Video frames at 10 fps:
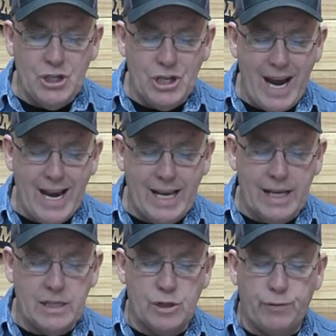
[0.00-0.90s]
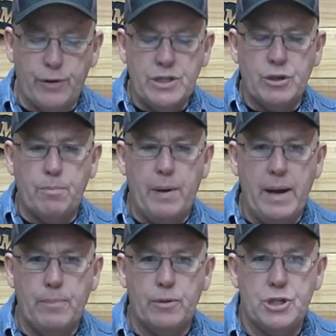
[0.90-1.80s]
Jenkins, Freezer
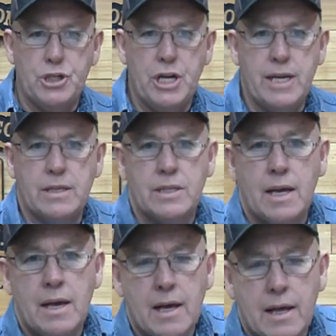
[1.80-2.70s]
Paper Sheets.